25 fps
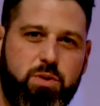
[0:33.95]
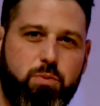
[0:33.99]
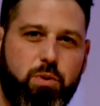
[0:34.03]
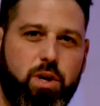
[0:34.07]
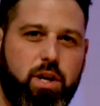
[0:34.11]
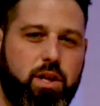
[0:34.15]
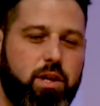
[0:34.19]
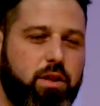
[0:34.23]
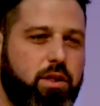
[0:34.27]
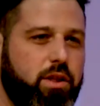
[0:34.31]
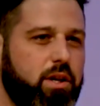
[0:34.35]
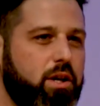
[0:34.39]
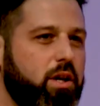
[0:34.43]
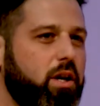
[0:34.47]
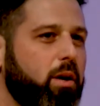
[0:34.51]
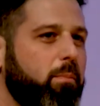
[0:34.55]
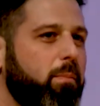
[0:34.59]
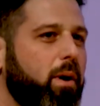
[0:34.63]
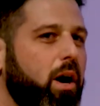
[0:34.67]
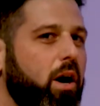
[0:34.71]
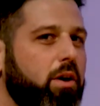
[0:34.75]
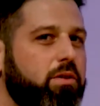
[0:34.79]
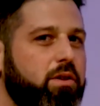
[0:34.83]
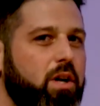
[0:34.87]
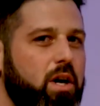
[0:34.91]
We need to think
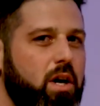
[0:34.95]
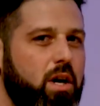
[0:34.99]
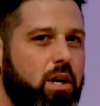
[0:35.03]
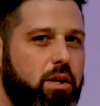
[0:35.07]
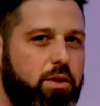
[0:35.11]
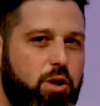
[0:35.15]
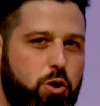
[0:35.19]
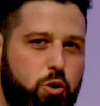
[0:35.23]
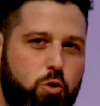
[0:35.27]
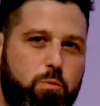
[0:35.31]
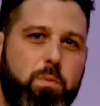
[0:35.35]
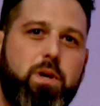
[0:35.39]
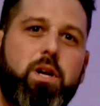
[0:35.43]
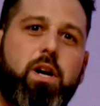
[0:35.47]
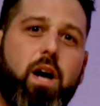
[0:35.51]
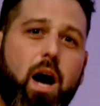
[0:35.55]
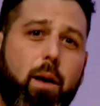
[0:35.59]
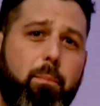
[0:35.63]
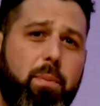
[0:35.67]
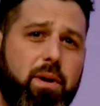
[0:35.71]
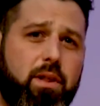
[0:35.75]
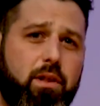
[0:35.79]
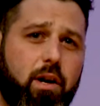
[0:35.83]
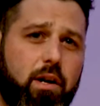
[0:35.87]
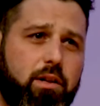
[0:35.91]
about the human
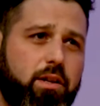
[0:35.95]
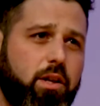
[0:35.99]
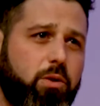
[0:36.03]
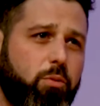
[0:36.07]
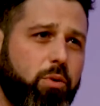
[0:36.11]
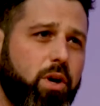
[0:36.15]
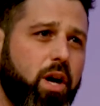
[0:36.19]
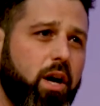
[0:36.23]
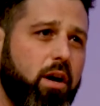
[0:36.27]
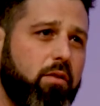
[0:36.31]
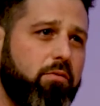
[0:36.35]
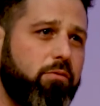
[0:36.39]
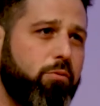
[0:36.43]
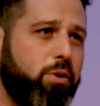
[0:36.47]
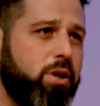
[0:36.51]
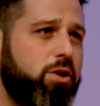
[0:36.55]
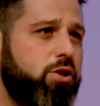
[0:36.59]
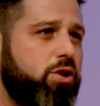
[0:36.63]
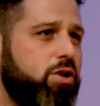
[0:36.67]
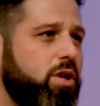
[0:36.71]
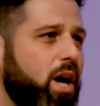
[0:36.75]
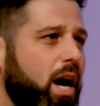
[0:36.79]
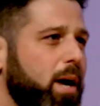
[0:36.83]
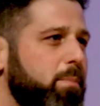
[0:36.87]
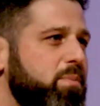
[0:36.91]
capital that we have,
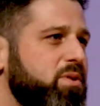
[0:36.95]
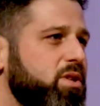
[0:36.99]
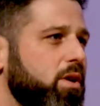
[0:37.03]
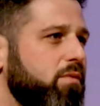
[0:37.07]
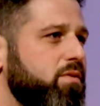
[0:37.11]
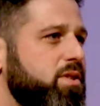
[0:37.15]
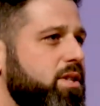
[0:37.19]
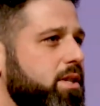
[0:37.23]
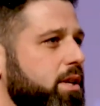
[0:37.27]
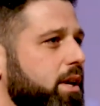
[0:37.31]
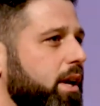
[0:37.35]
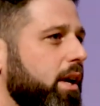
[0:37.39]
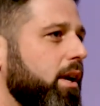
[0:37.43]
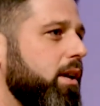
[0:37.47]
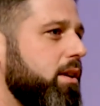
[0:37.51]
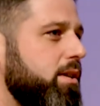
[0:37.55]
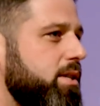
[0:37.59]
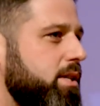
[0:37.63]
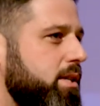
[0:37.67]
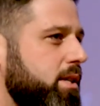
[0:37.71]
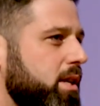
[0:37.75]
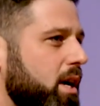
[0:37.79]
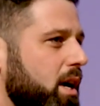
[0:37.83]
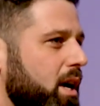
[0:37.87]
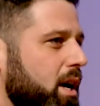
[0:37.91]
which types of
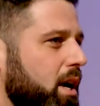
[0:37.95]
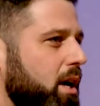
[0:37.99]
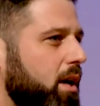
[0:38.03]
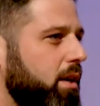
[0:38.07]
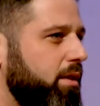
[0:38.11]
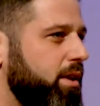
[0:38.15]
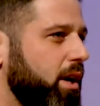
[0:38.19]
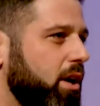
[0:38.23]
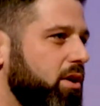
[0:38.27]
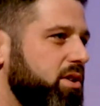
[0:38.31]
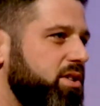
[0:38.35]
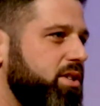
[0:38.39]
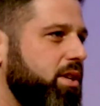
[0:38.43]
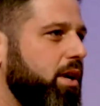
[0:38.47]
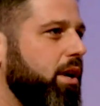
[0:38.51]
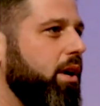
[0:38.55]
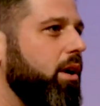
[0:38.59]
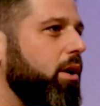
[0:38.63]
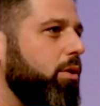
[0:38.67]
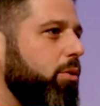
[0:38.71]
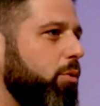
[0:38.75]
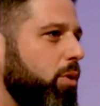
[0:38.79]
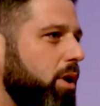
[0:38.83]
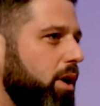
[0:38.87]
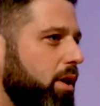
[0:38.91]
skills they are
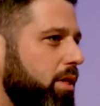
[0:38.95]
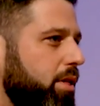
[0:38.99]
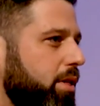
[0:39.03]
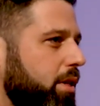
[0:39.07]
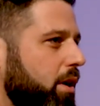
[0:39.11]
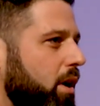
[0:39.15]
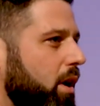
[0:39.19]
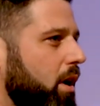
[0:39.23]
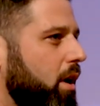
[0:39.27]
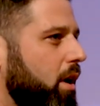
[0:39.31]
skilled with,